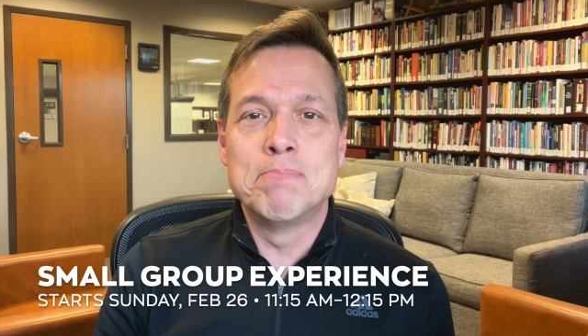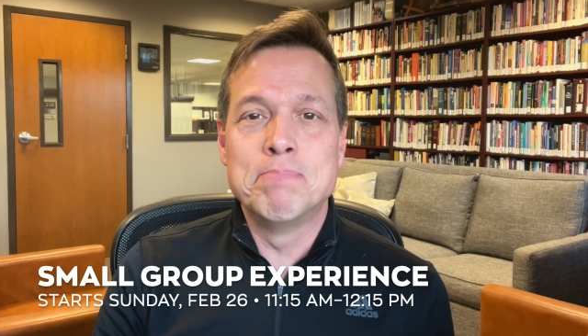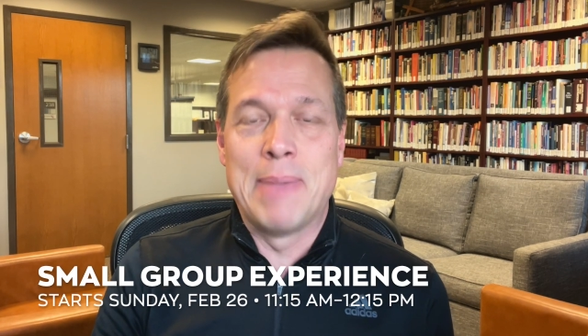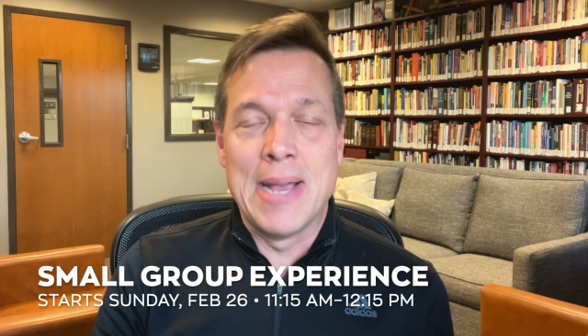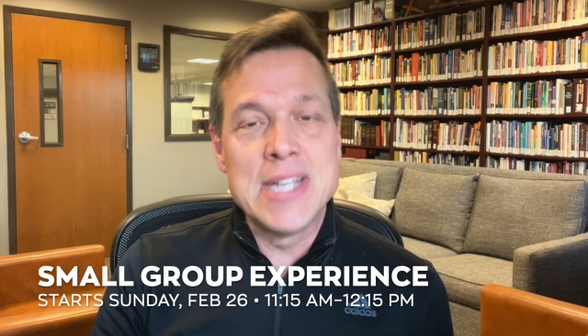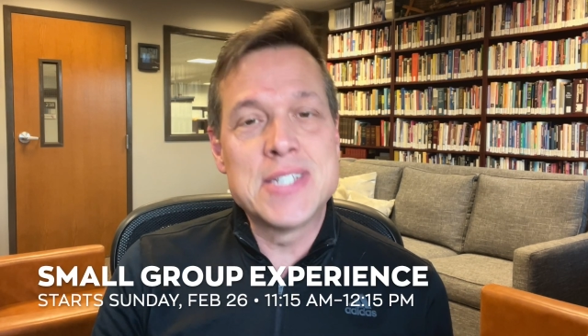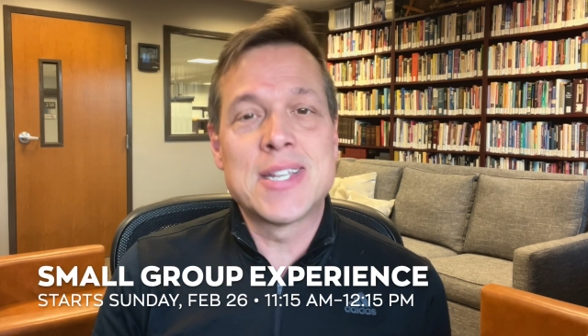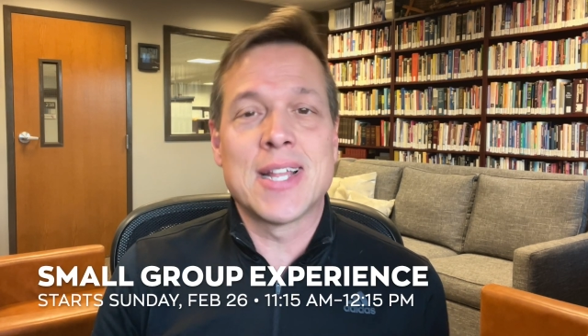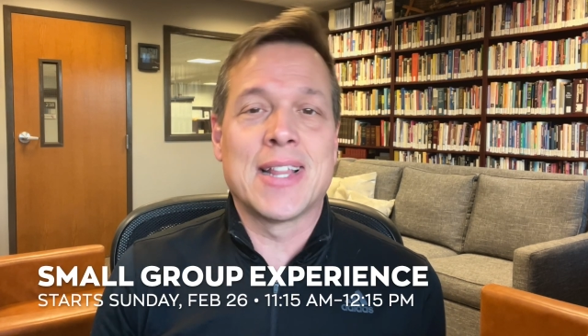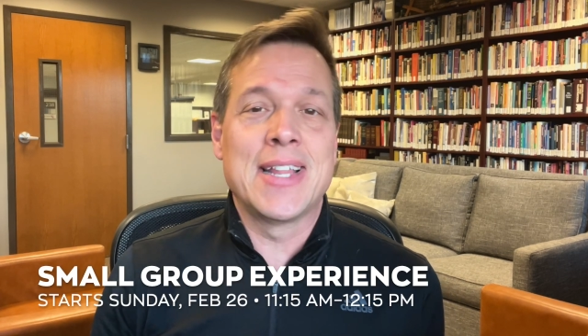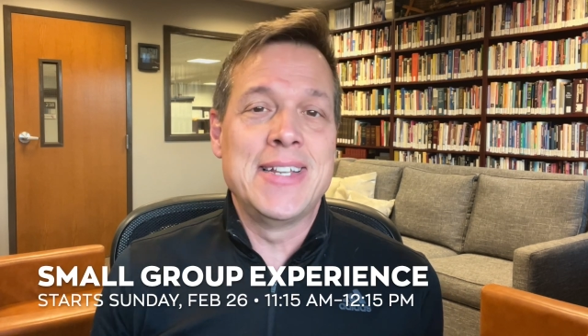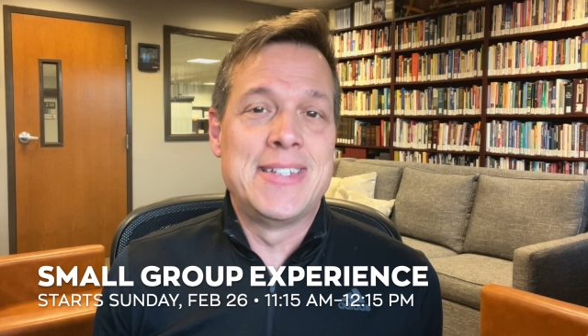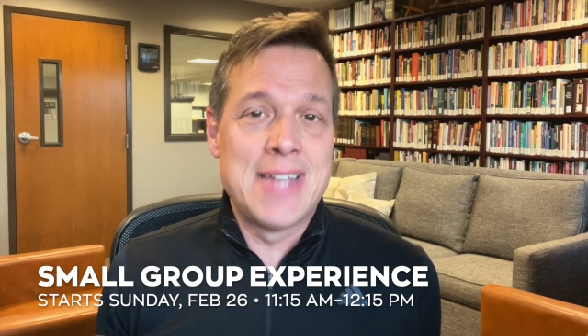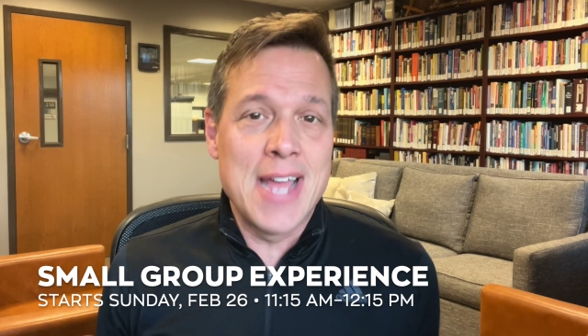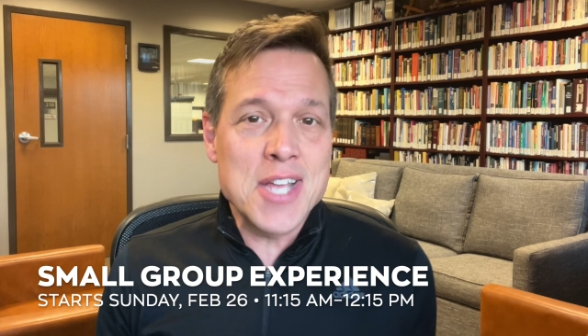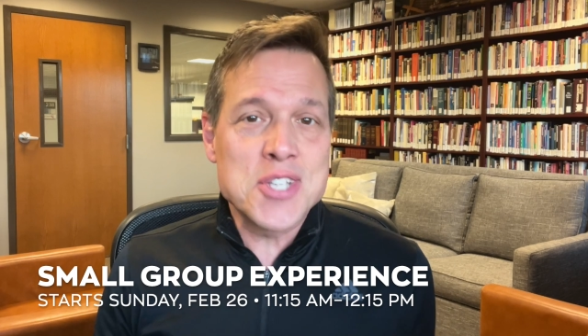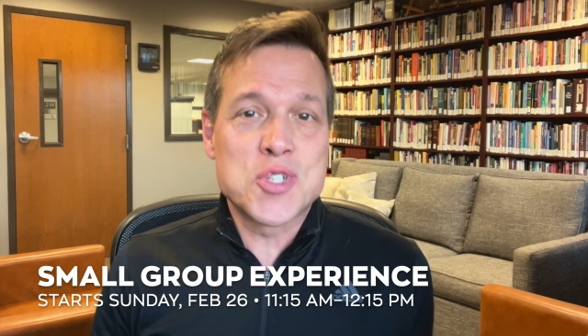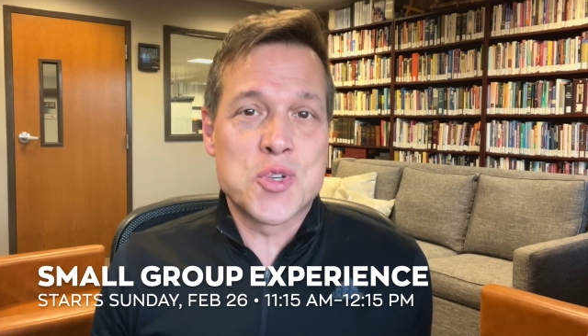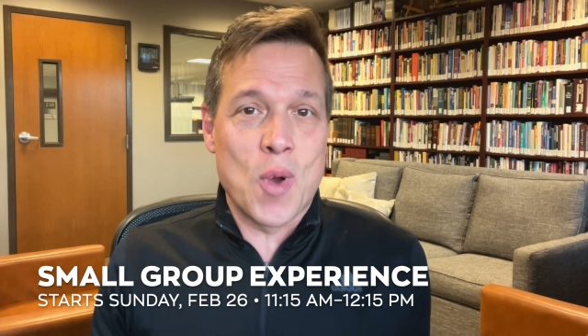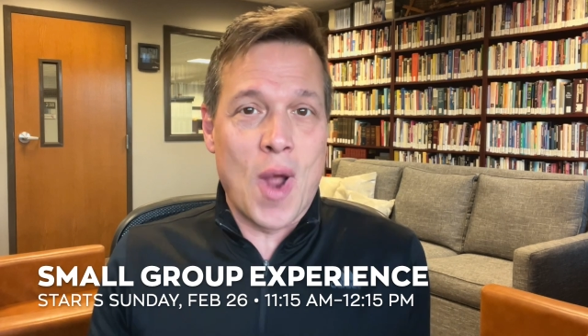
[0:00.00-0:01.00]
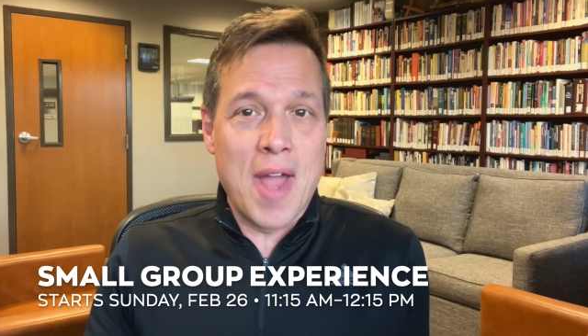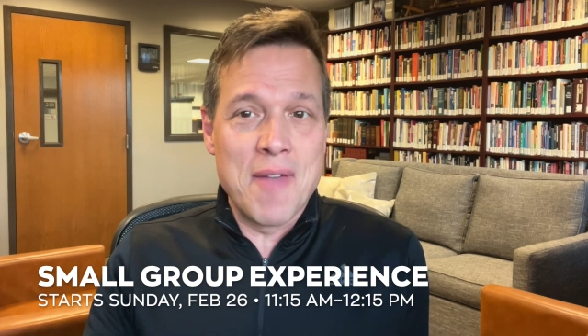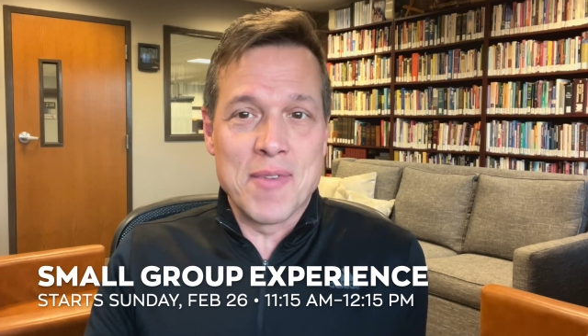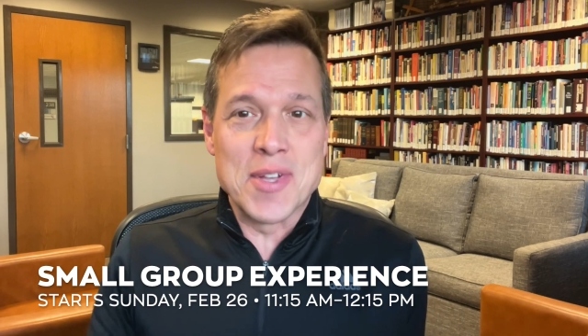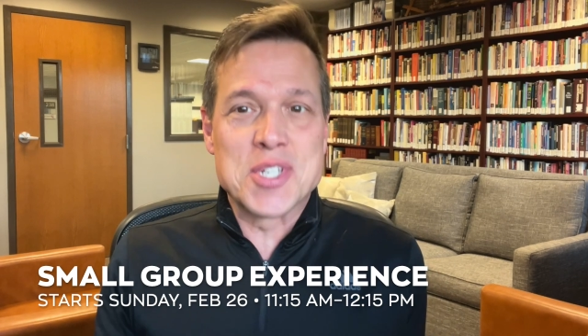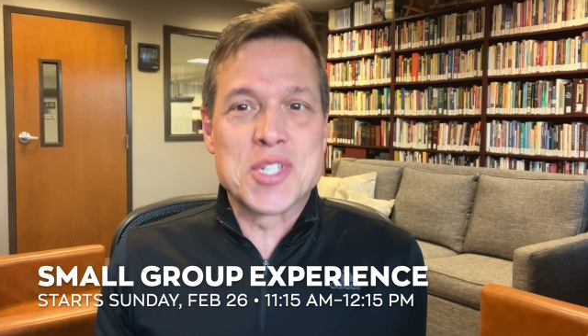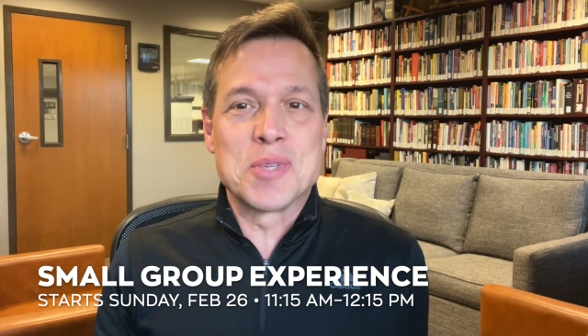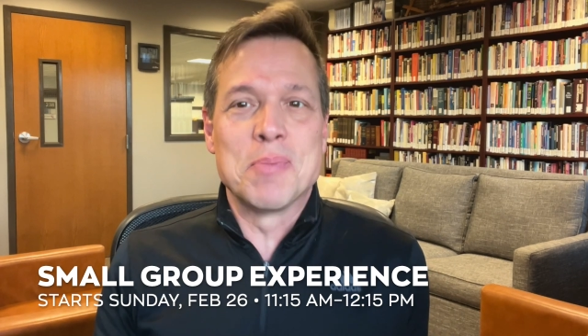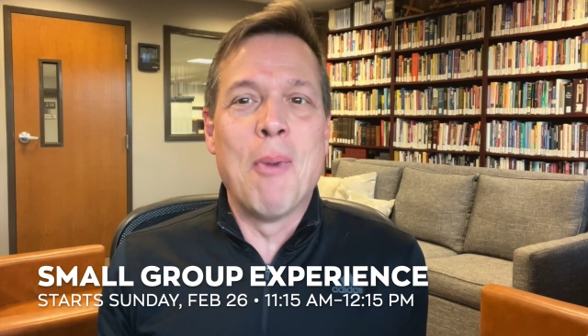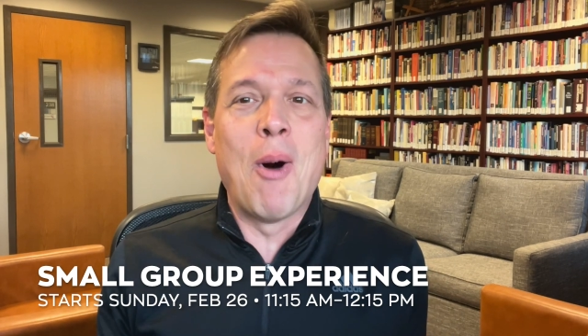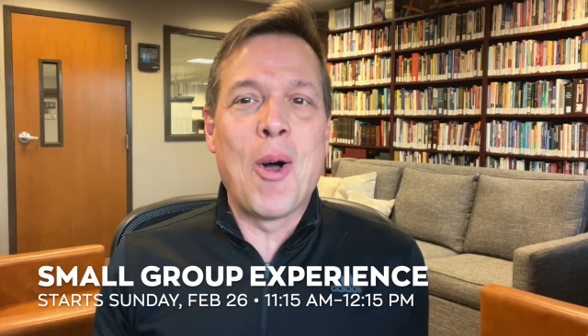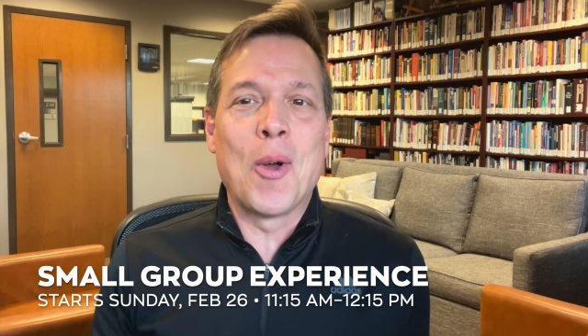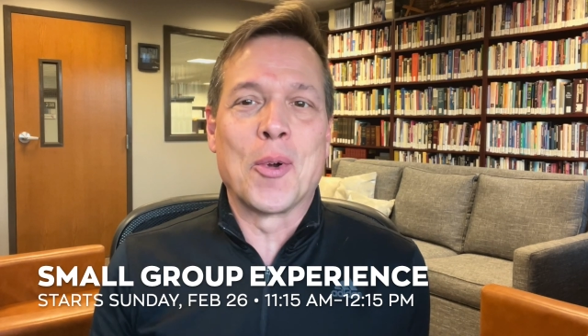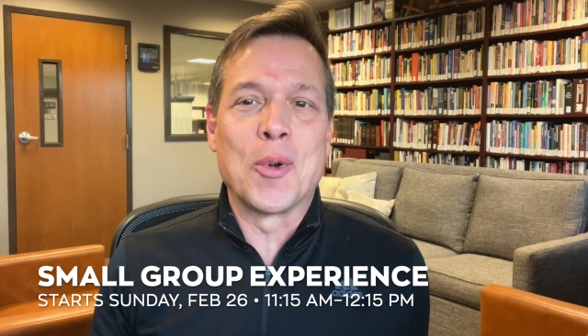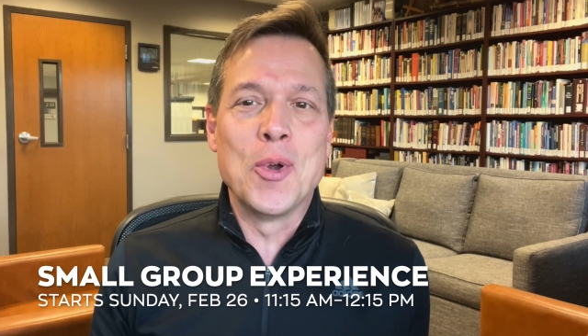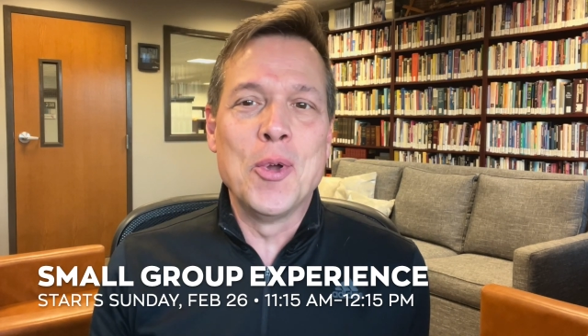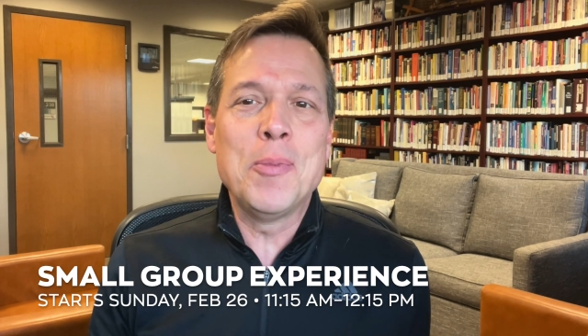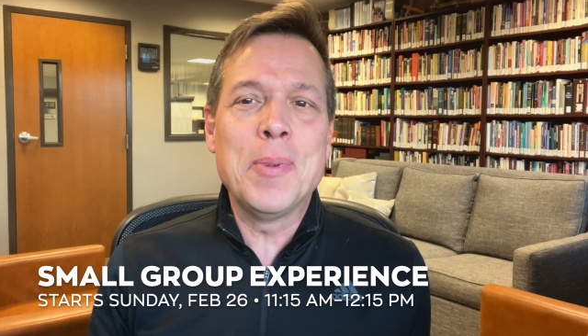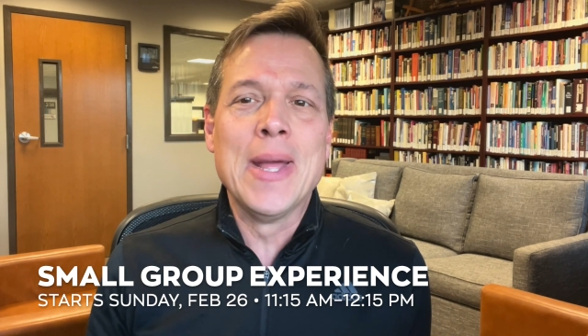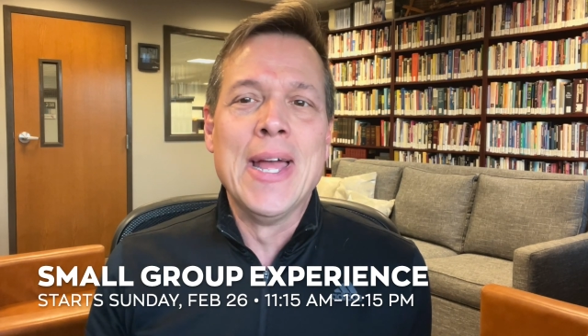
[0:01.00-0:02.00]
basically test drive a small
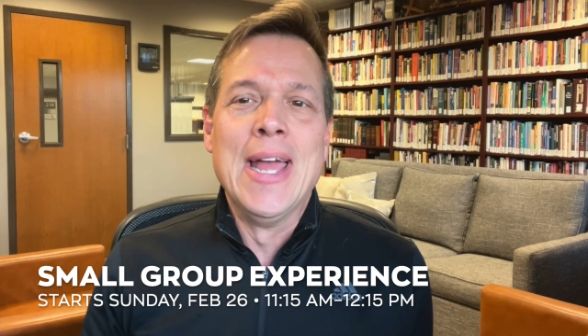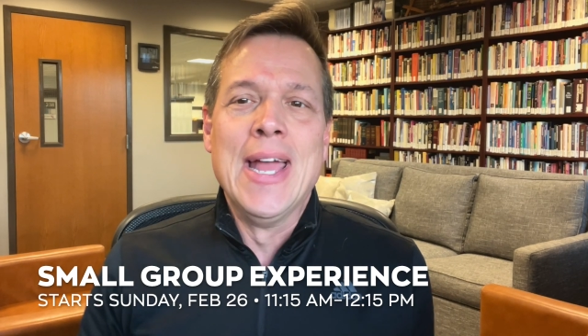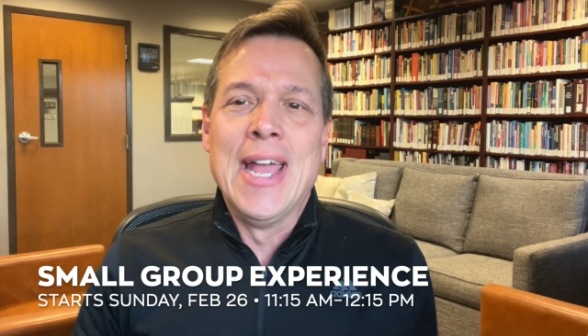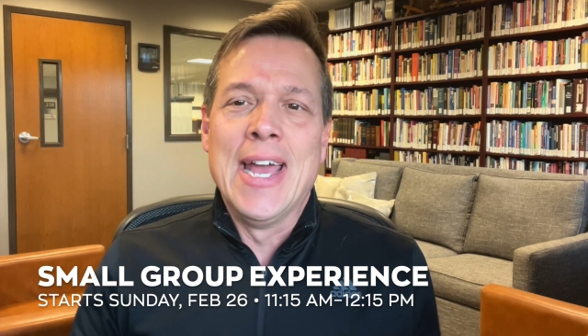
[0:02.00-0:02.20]
group,